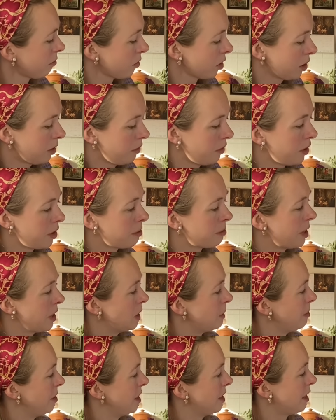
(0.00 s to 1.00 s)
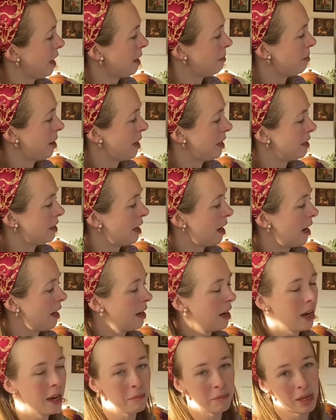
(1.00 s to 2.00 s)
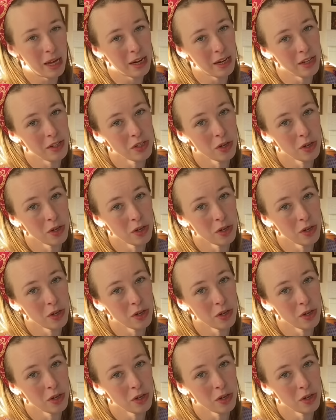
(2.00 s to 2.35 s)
for the recipes side by side. I'm planning to